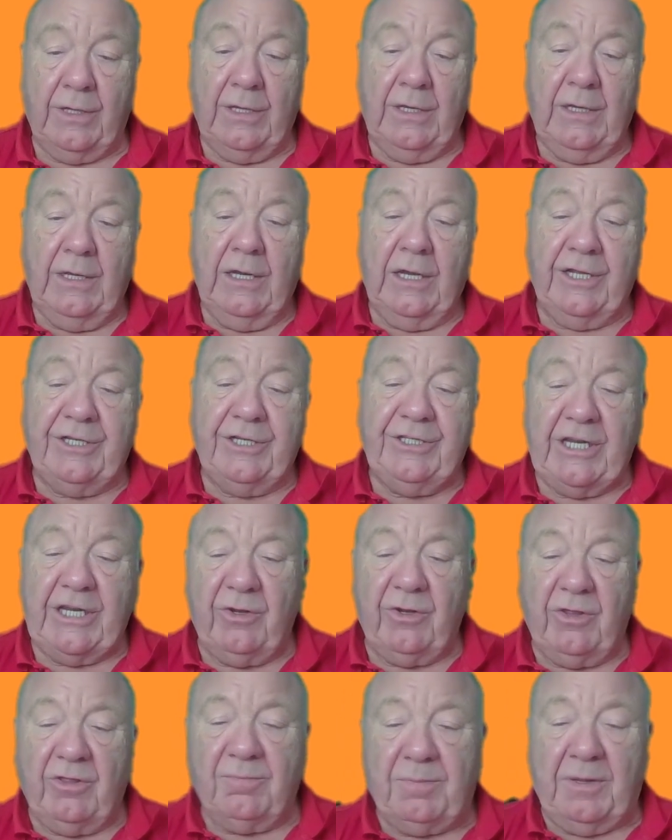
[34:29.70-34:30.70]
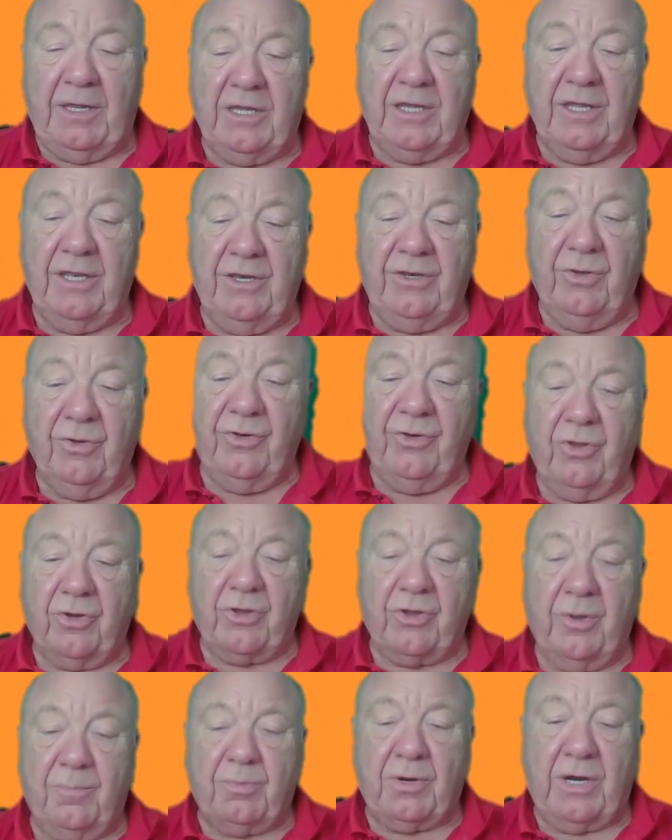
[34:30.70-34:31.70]
And generally speaking, you're not
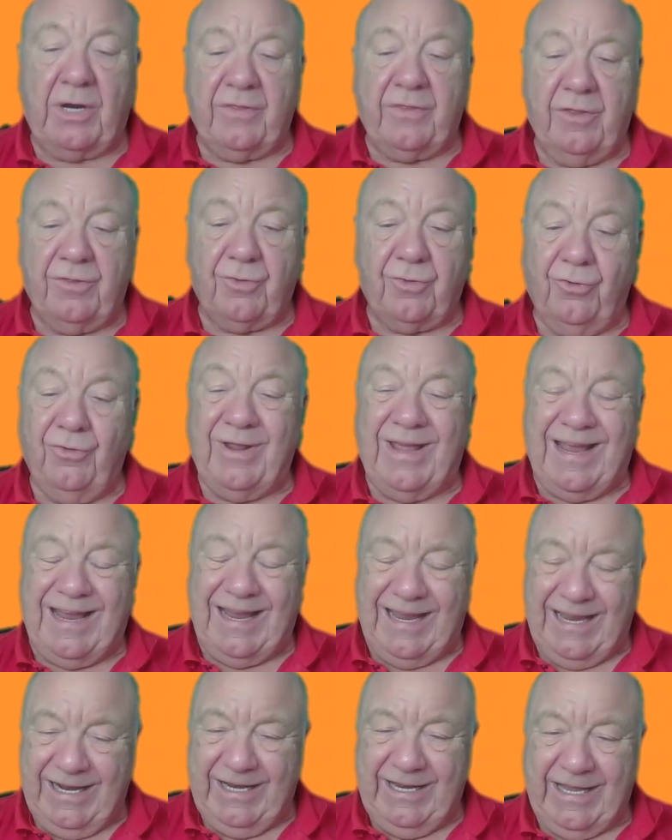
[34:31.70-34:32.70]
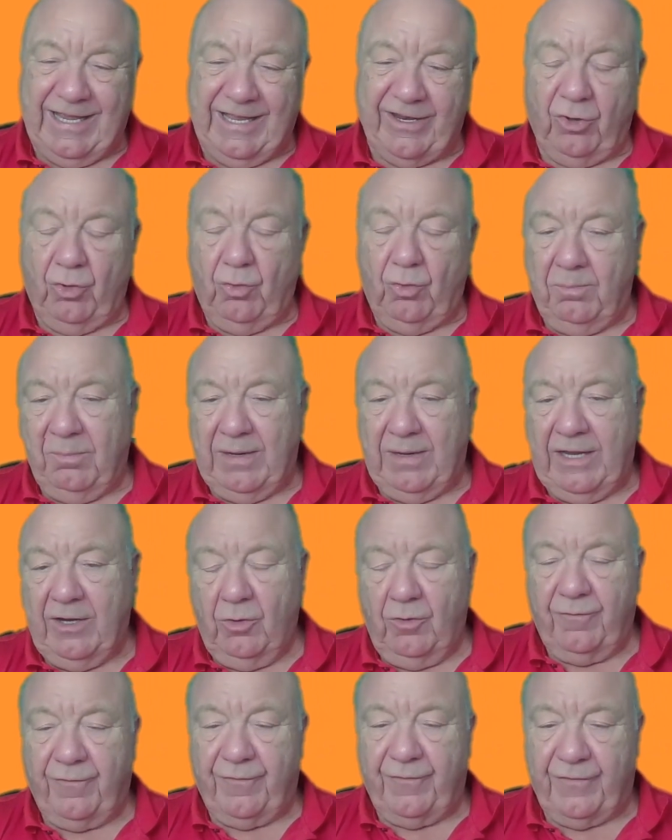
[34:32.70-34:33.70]
going to break this on any adult, male
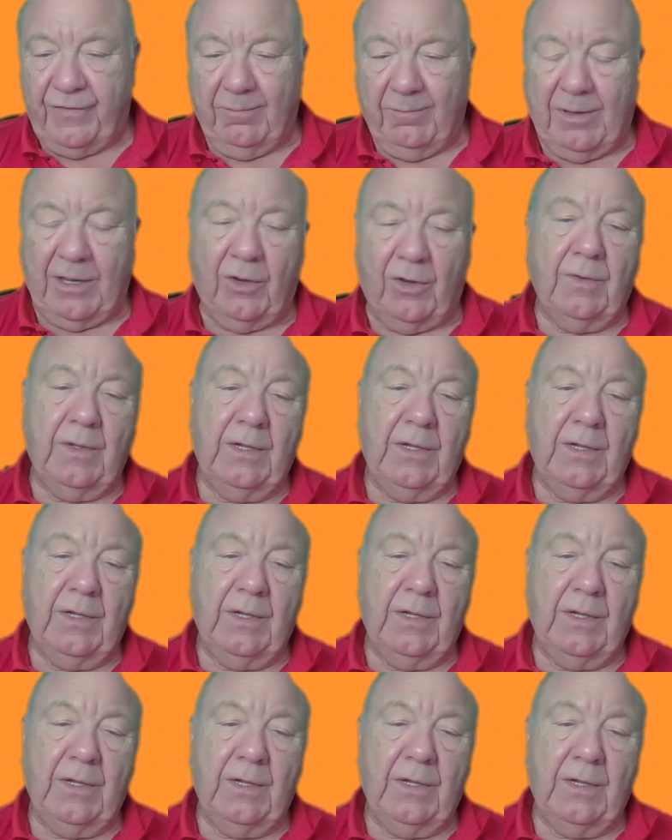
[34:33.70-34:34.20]
or female.